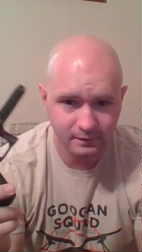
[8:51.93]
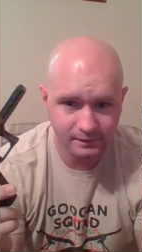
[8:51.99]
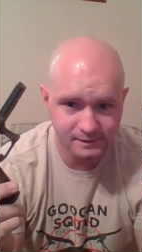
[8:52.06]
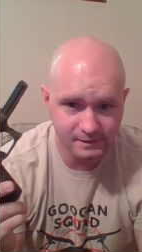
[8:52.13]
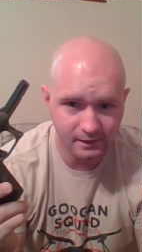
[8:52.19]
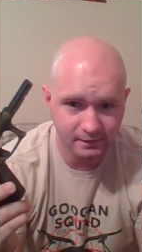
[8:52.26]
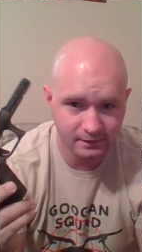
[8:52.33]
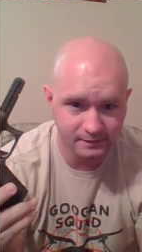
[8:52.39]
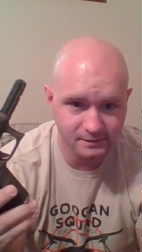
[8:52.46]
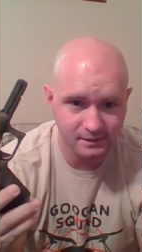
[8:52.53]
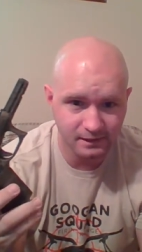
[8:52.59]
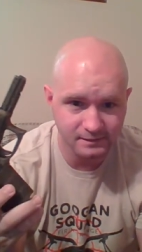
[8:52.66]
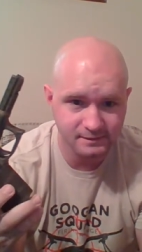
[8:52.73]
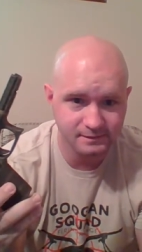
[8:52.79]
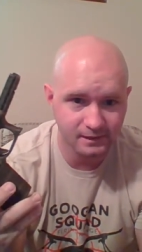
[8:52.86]
this gun has
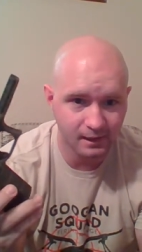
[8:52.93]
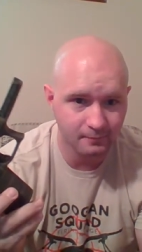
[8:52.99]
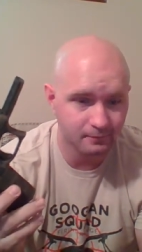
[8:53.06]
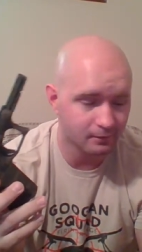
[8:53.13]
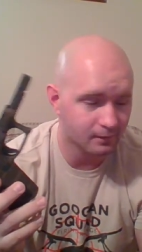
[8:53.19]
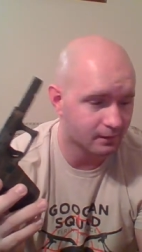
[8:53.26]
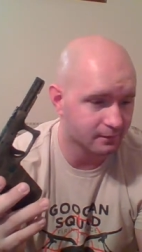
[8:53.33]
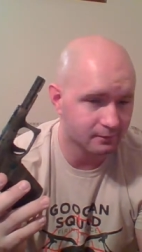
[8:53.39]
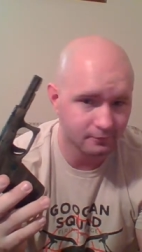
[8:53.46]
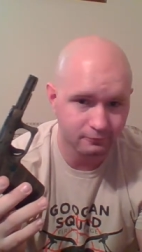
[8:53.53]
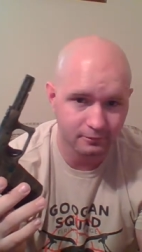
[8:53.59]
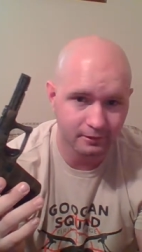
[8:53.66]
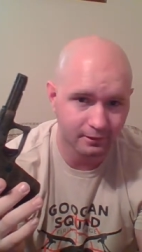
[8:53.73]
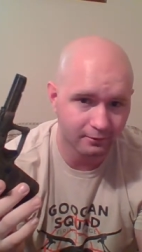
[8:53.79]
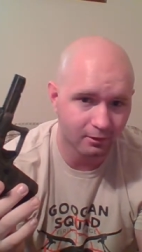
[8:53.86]
not stopped locking to the
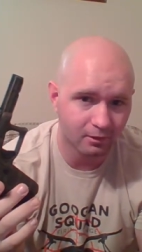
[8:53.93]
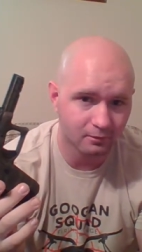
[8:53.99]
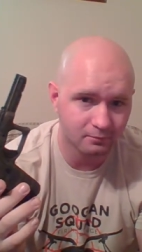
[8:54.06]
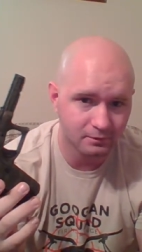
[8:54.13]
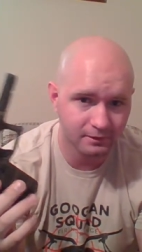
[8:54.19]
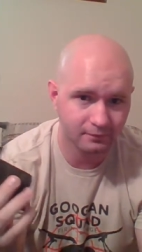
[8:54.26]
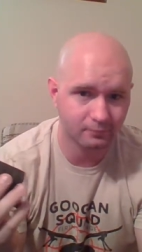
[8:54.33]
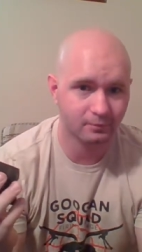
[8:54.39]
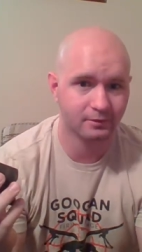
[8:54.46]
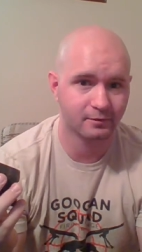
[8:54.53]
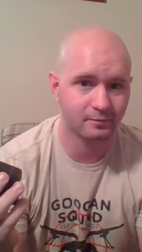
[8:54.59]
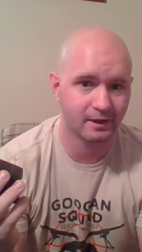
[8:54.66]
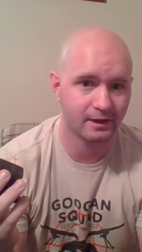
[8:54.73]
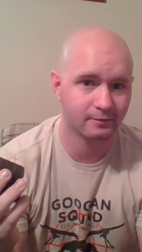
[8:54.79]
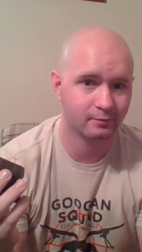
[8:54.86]
rear at all, even with the
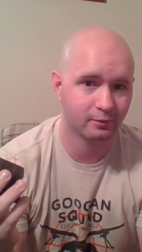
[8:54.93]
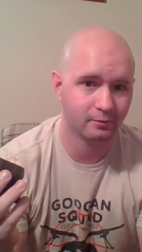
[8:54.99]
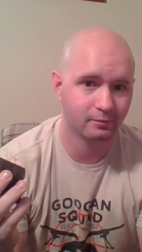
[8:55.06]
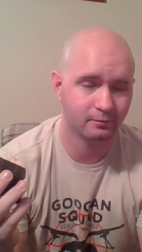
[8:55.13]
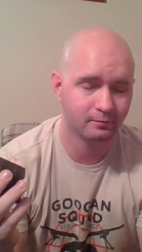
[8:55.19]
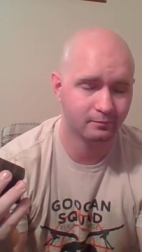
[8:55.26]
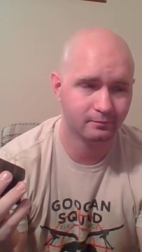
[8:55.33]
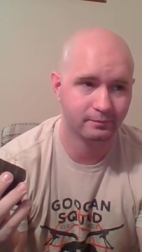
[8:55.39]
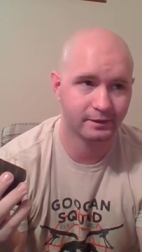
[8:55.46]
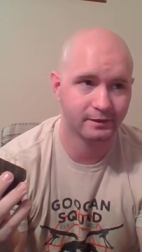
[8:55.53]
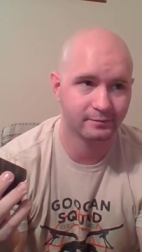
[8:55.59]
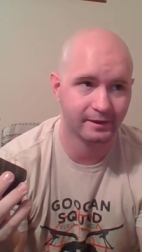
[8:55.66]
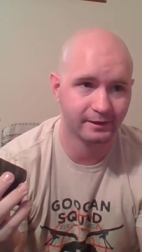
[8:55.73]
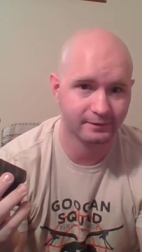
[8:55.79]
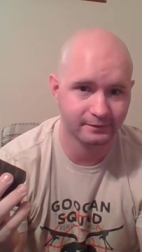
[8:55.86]
Magpul P
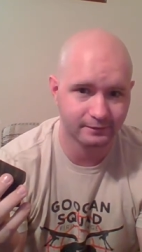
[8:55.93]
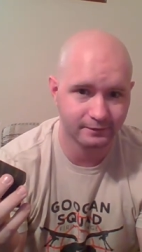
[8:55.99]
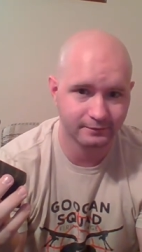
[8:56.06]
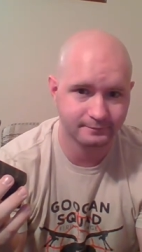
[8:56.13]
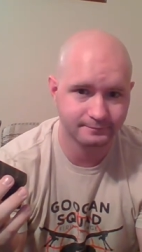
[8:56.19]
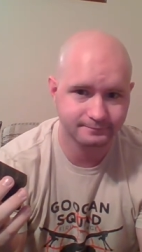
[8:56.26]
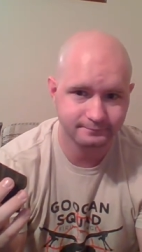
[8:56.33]
mags in it.